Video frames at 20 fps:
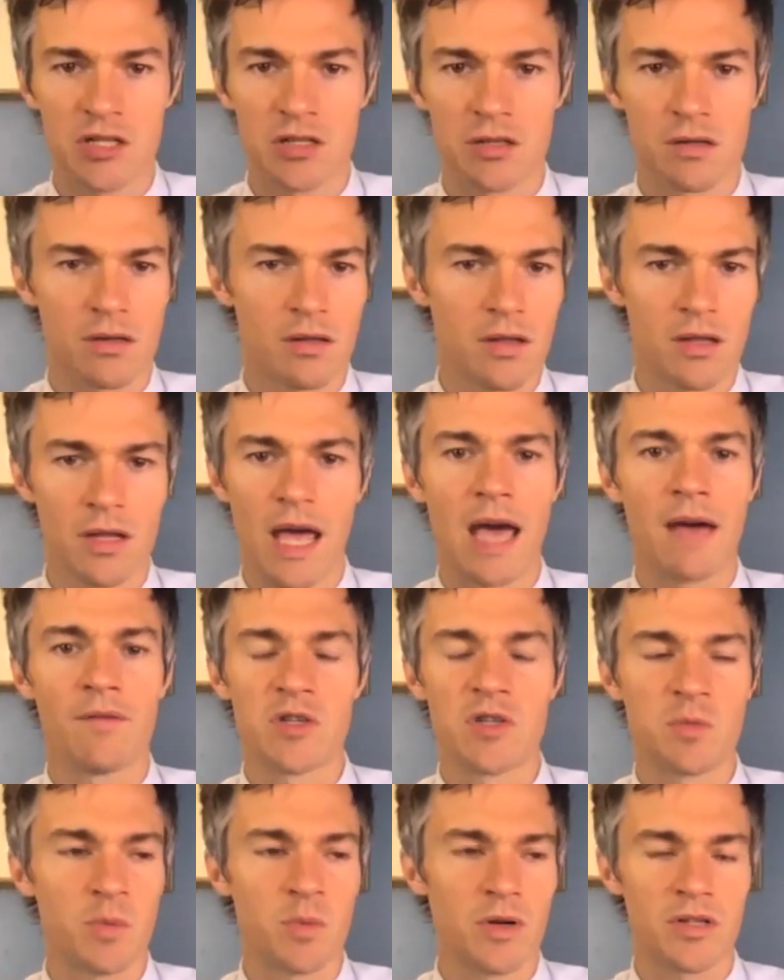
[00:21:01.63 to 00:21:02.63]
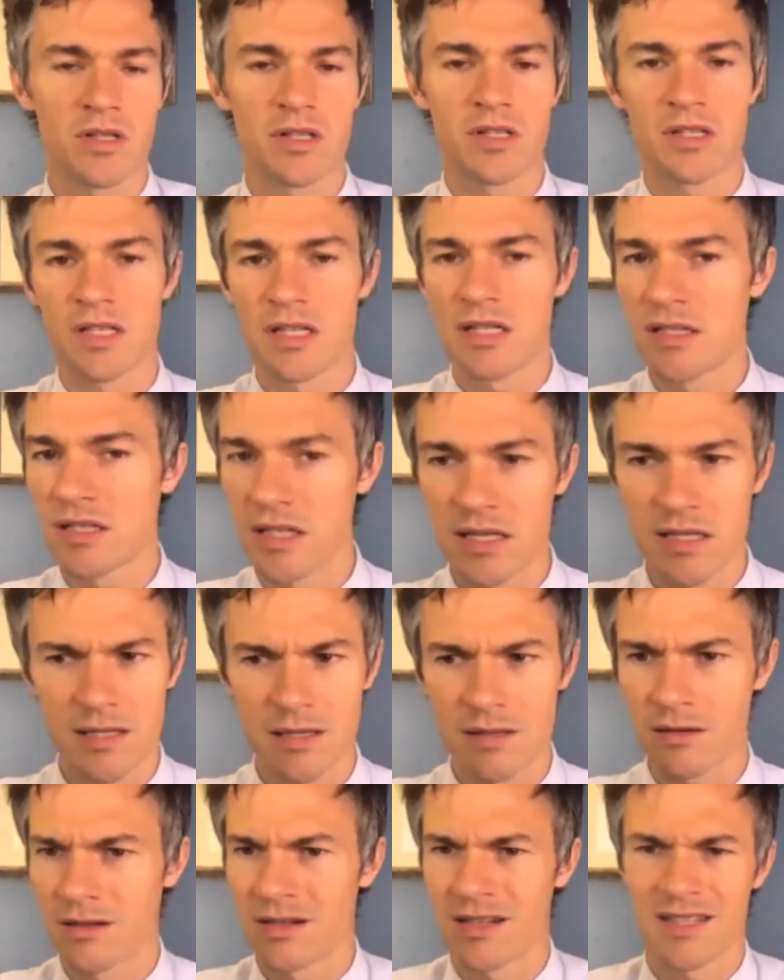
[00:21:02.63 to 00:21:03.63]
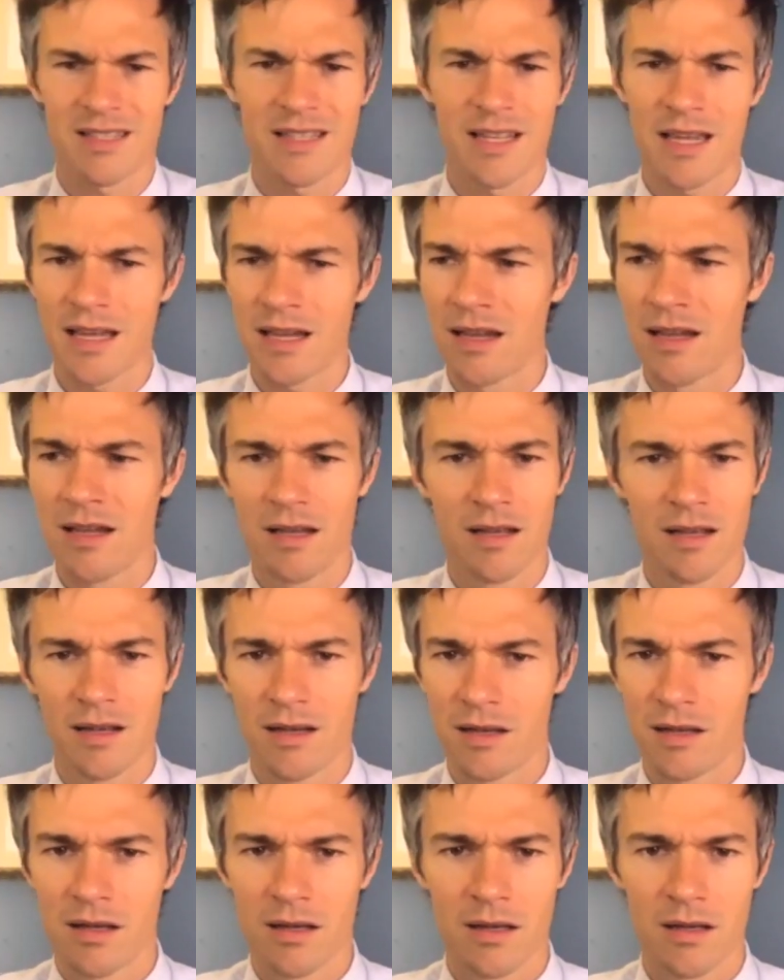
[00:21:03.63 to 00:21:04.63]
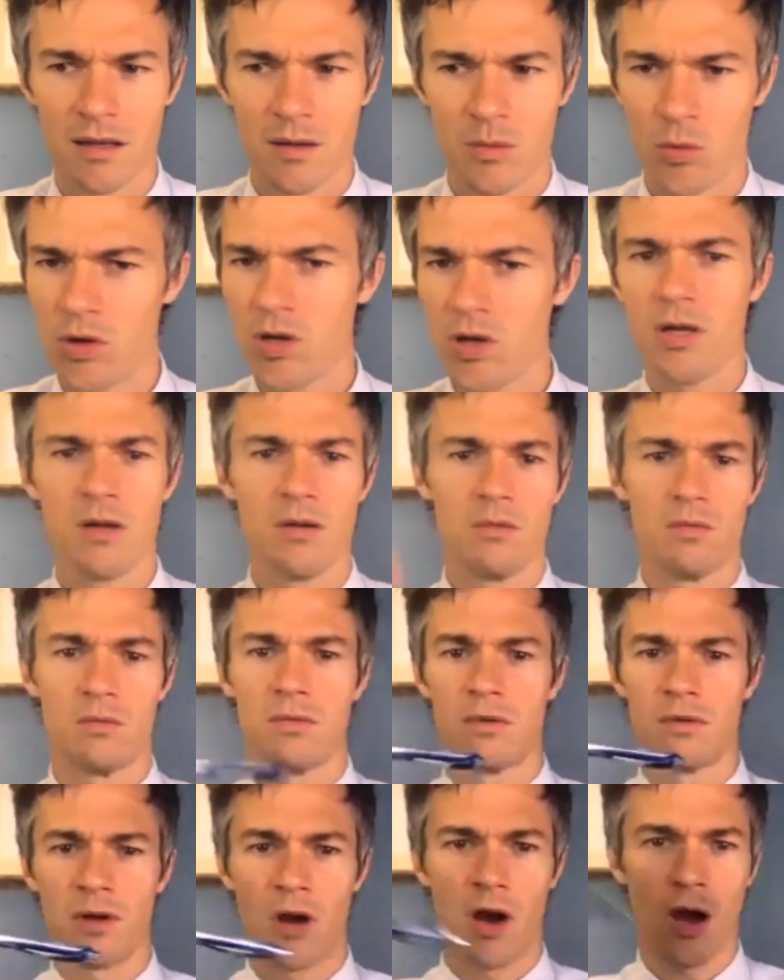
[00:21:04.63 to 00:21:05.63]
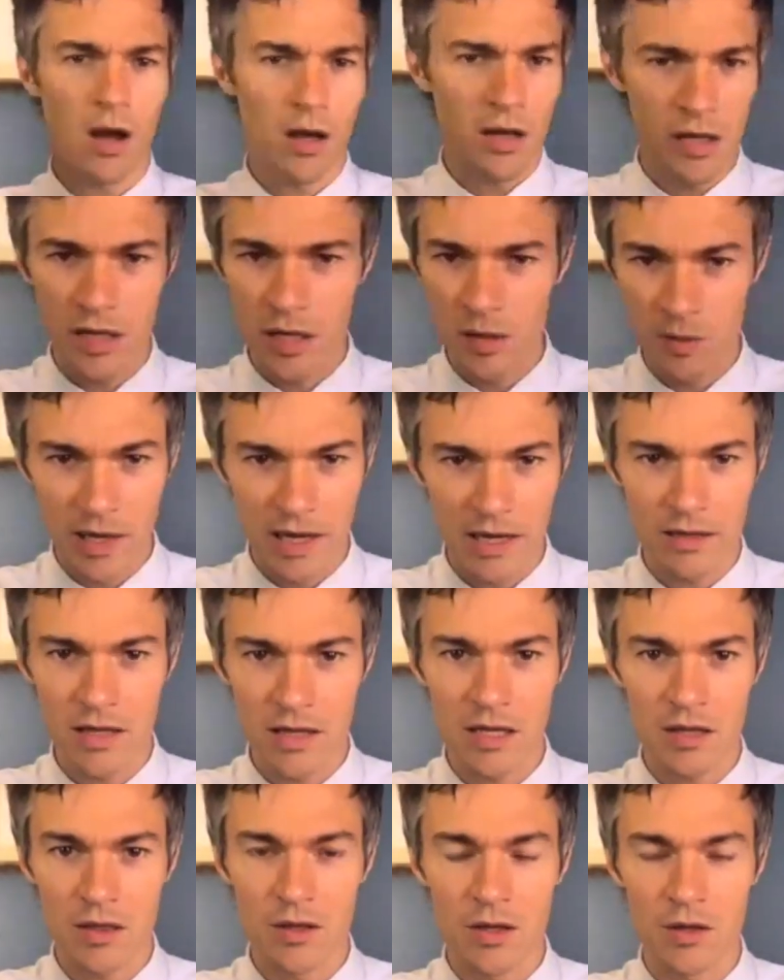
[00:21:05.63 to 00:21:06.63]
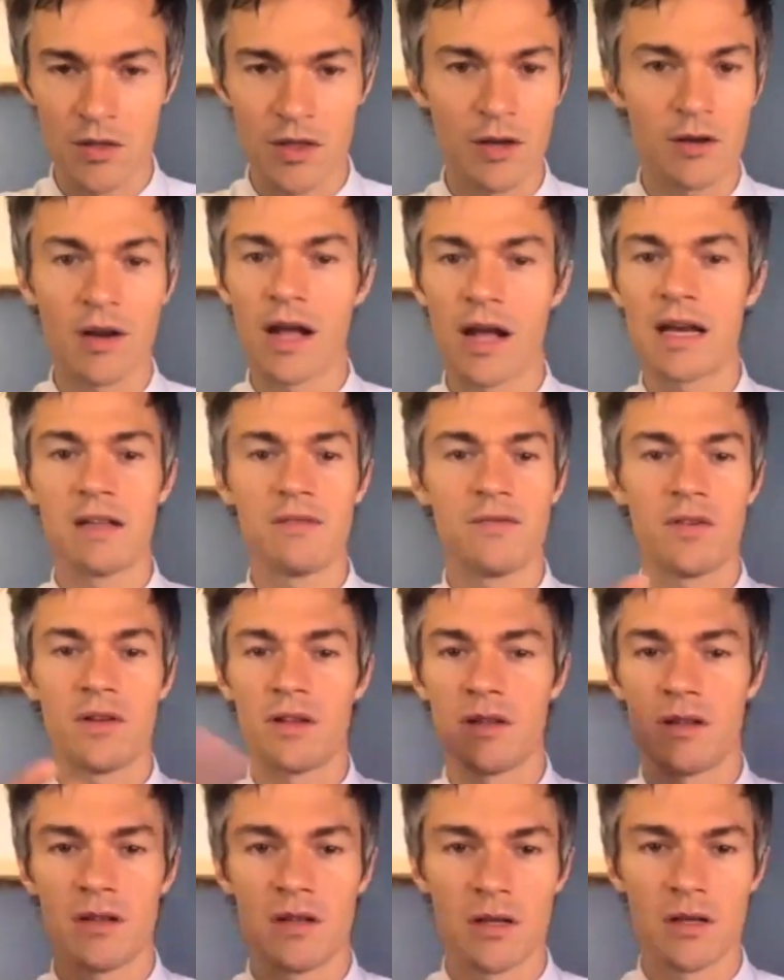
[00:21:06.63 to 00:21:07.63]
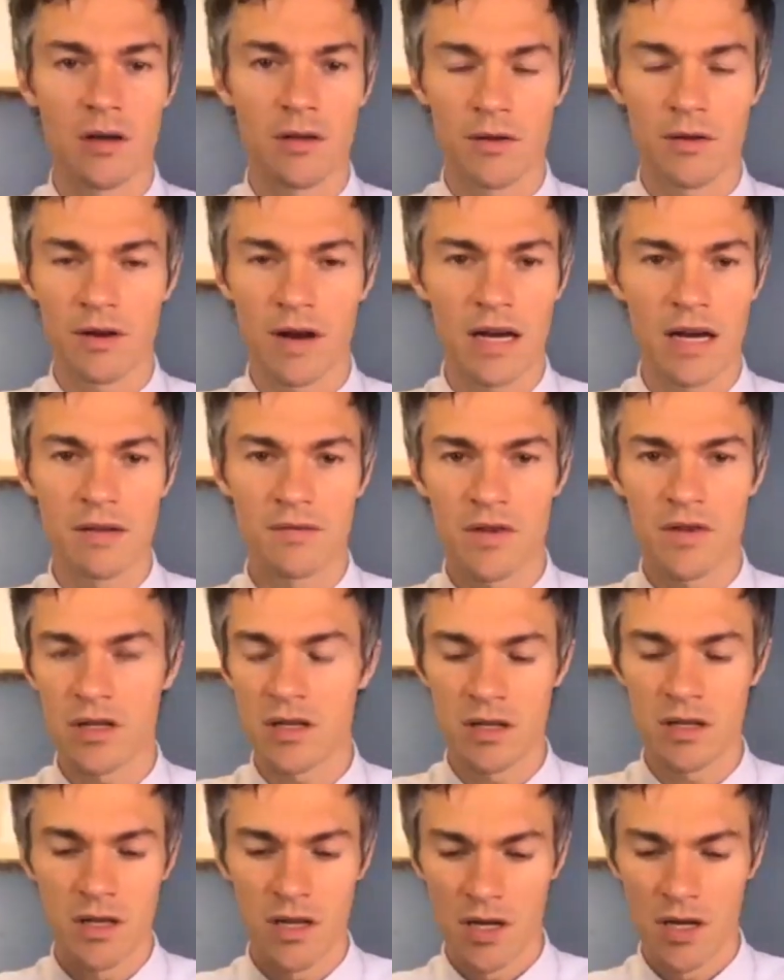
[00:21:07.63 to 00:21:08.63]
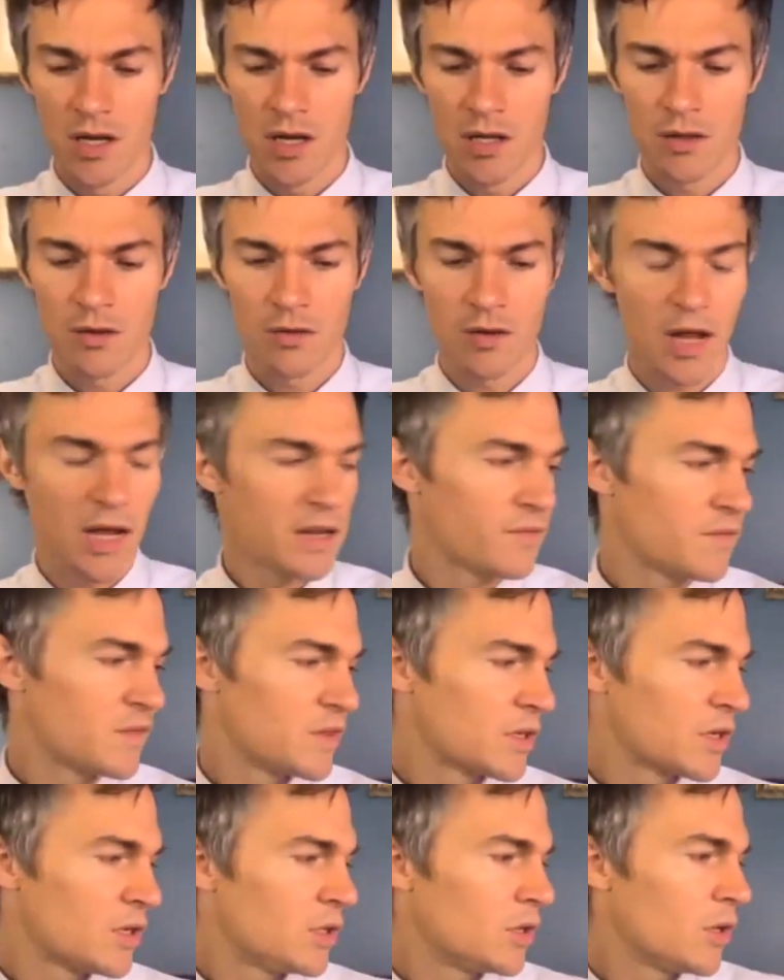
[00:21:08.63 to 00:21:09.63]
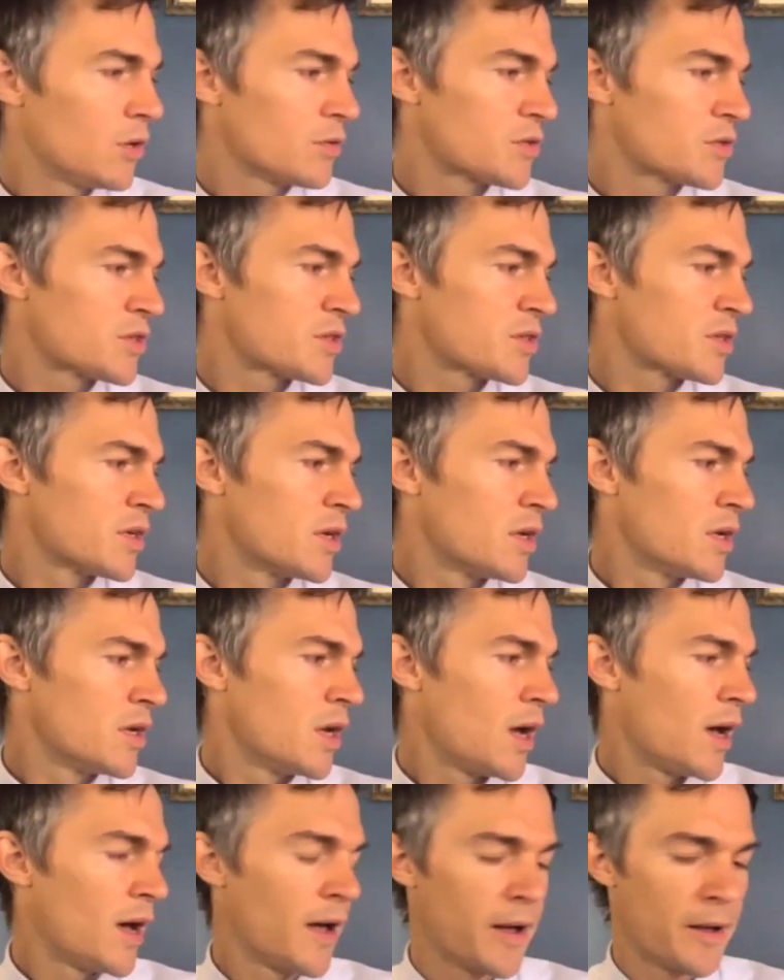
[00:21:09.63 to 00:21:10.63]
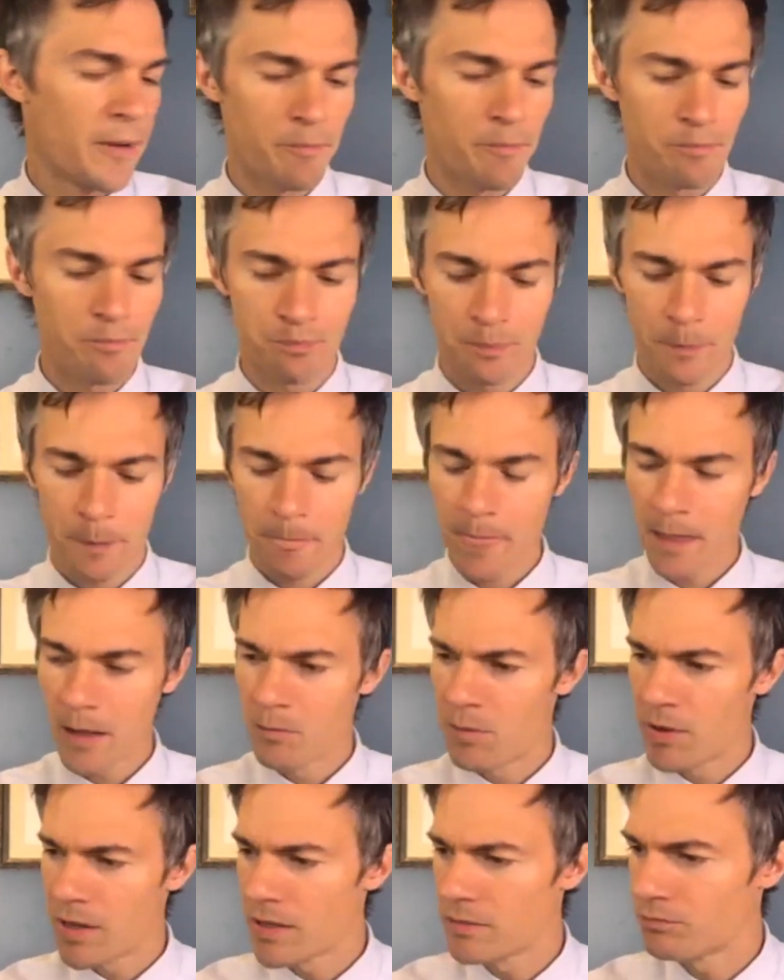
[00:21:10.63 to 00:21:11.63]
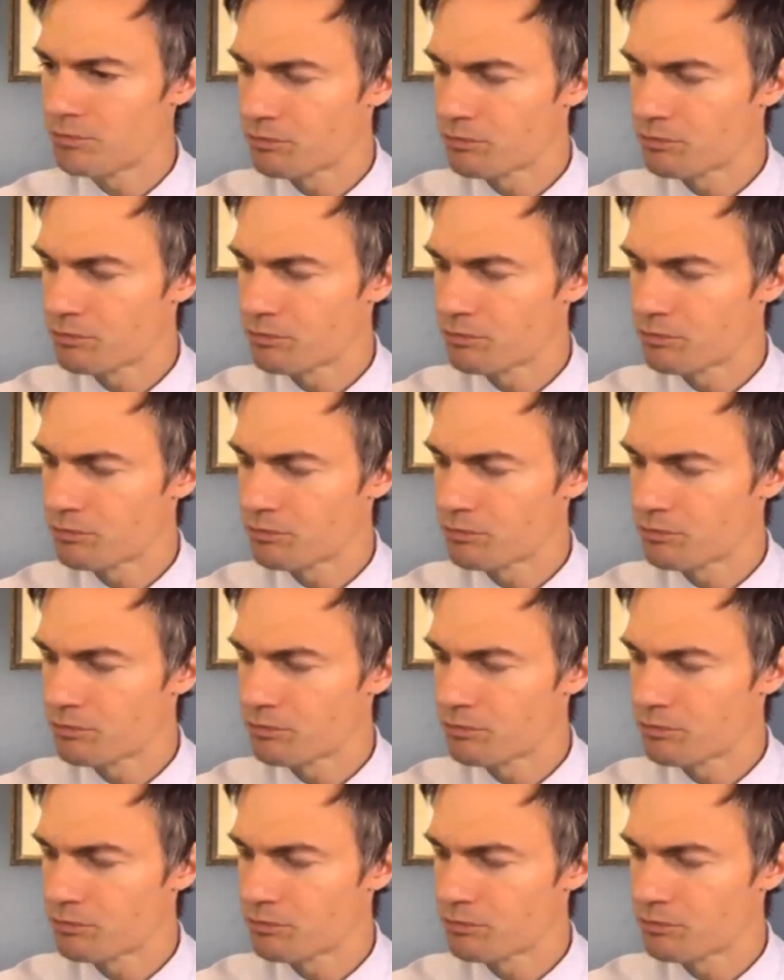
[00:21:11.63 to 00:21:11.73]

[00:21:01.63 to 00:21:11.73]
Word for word: or the average person sees this they're going to say what are you talking about like they're not even you know they're yeah. not even they're not even close um but